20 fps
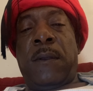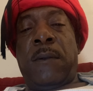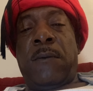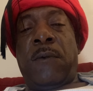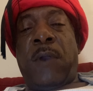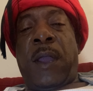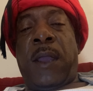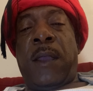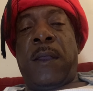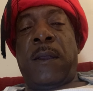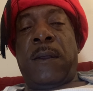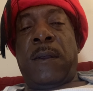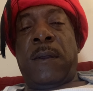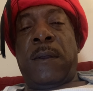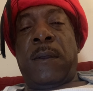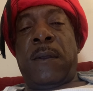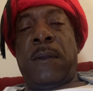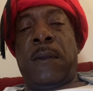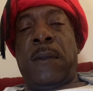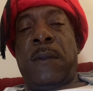right?
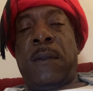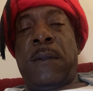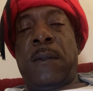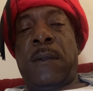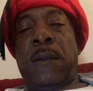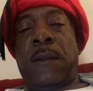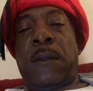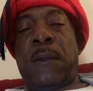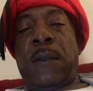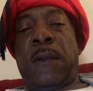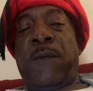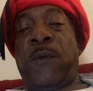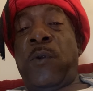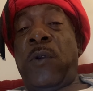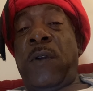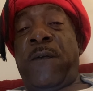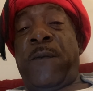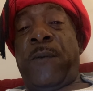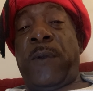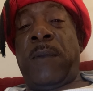If
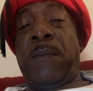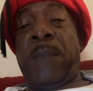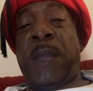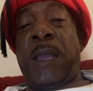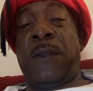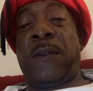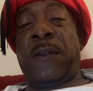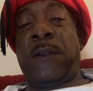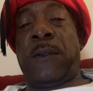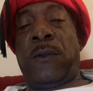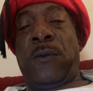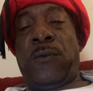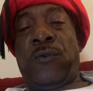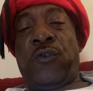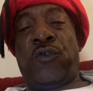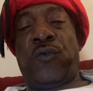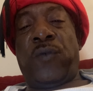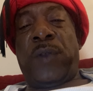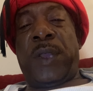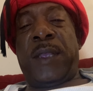you're a Freemason, you
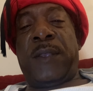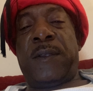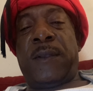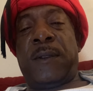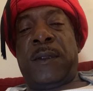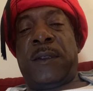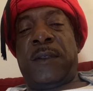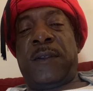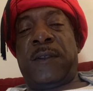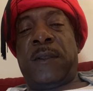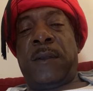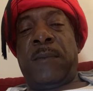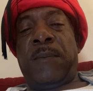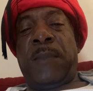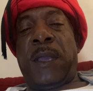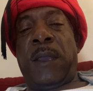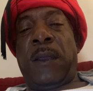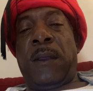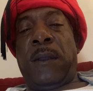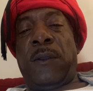treasonous to
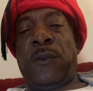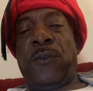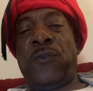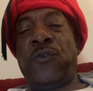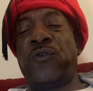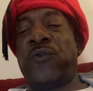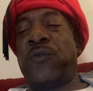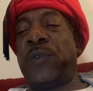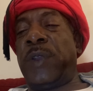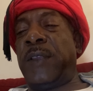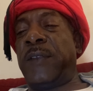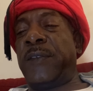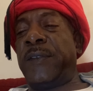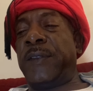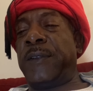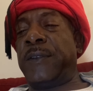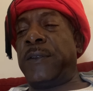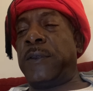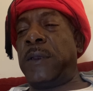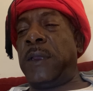me. You
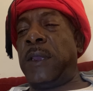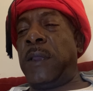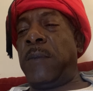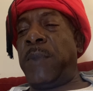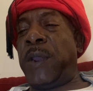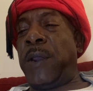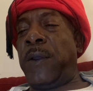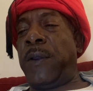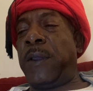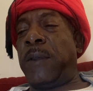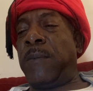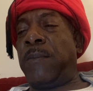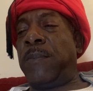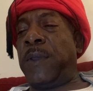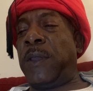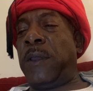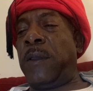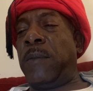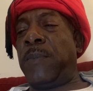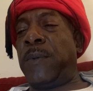treasonous to the American
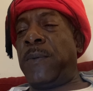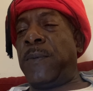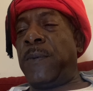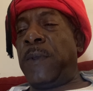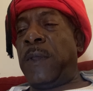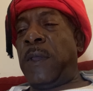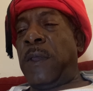people.